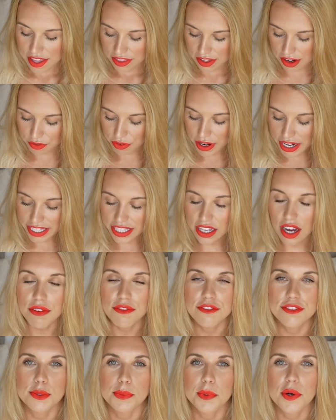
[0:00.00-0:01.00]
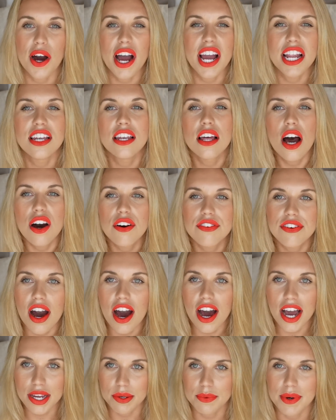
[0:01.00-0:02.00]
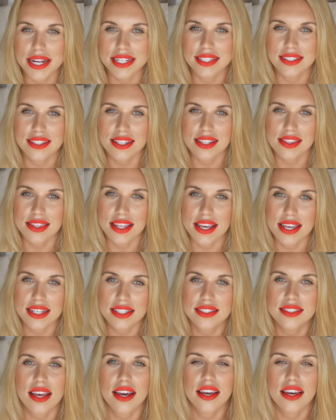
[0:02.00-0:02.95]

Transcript: They're really comfortable. I love high-waisted things.